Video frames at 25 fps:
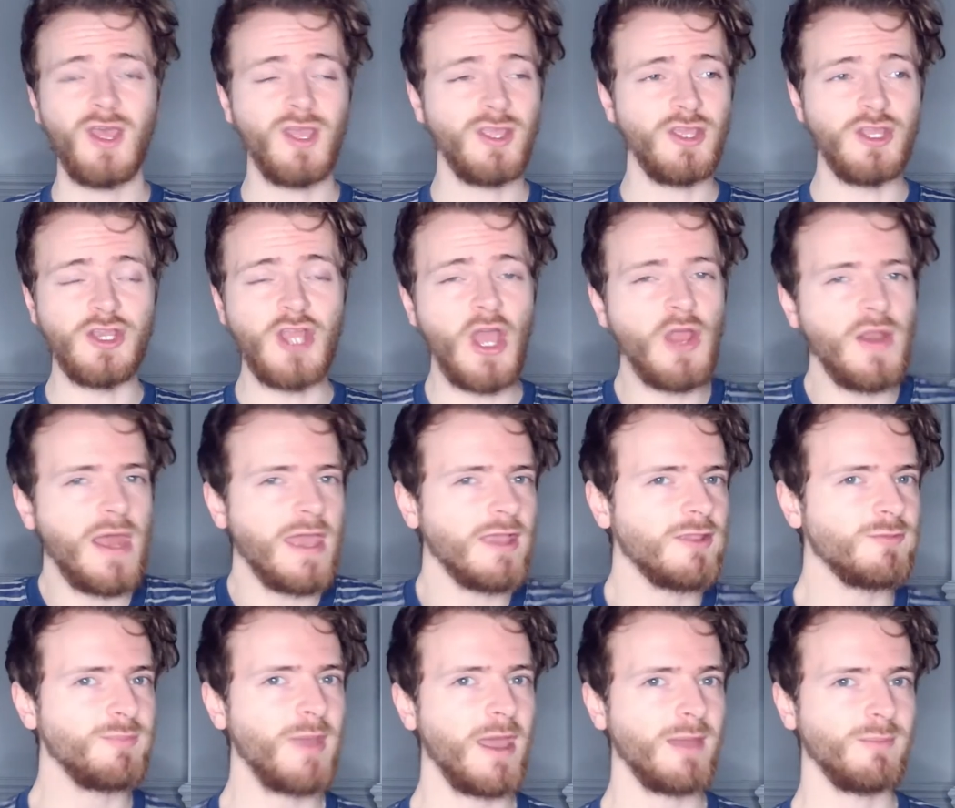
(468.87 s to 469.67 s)
You don't
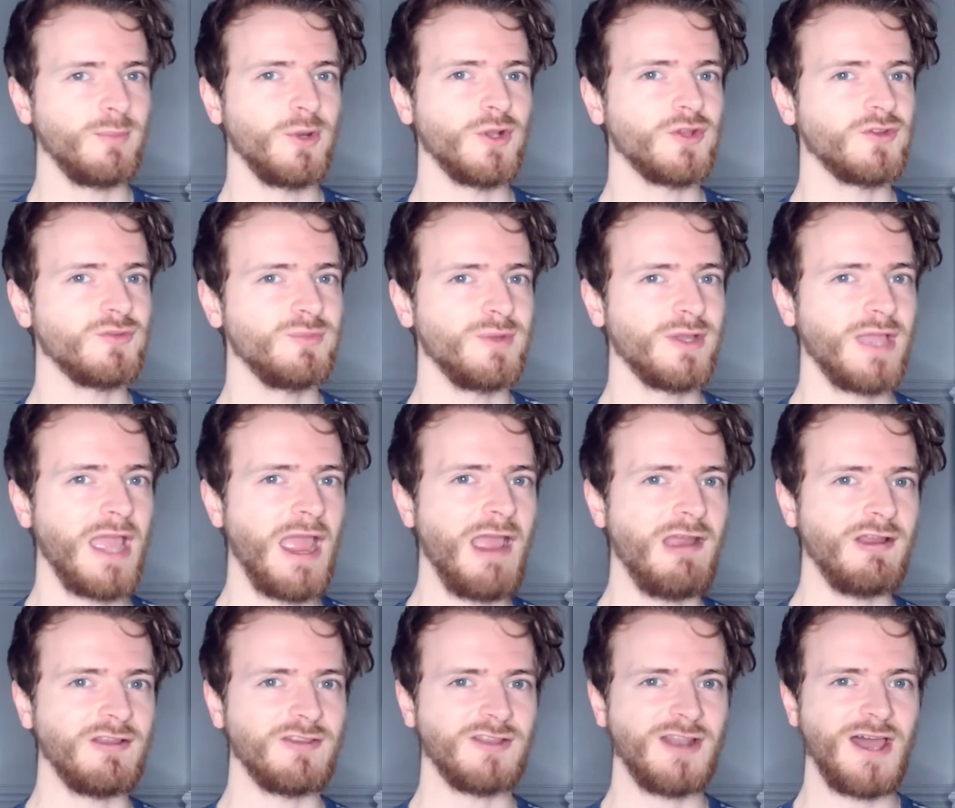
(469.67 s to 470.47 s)
expect much from a
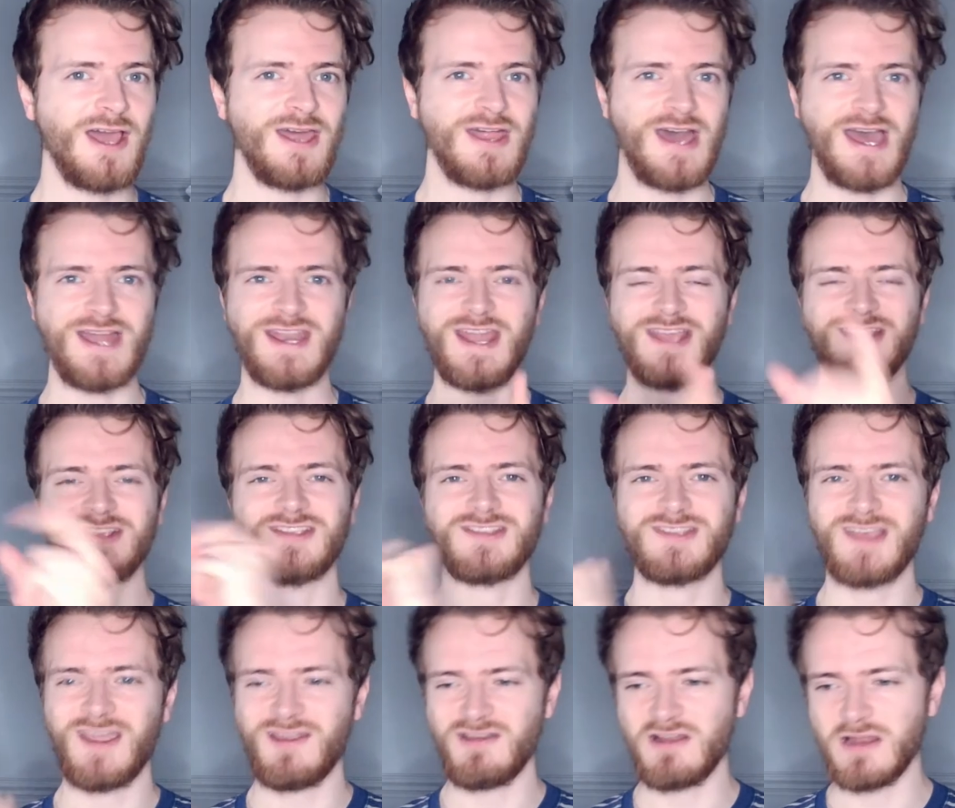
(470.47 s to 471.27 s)
character like that,
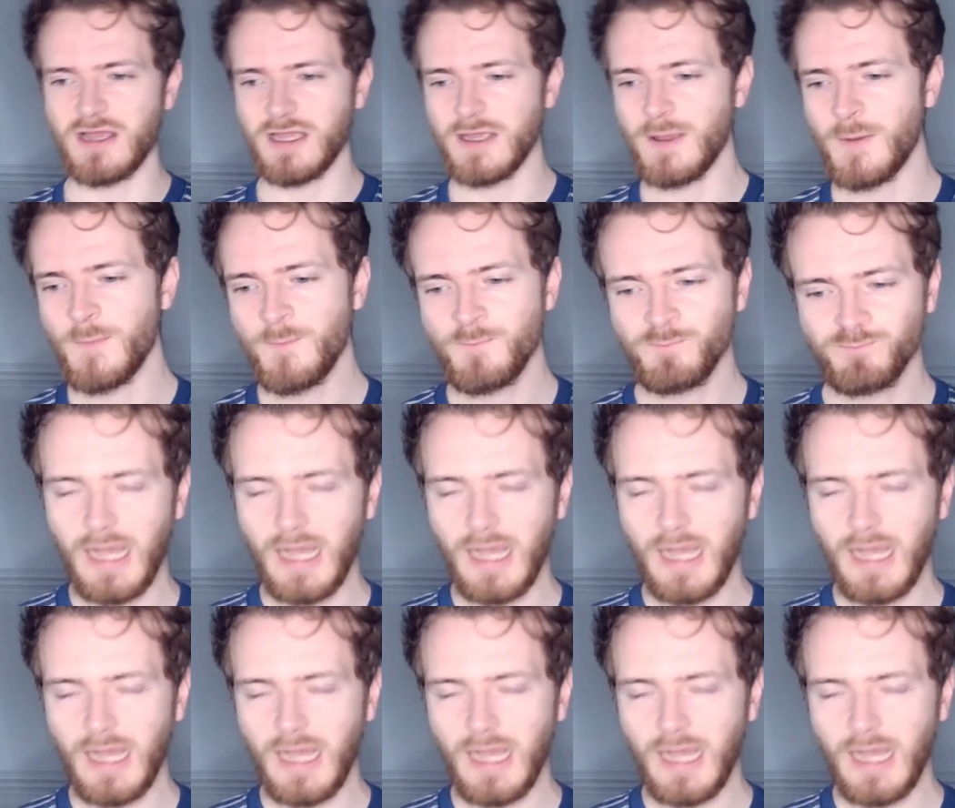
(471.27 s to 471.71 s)
necessarily.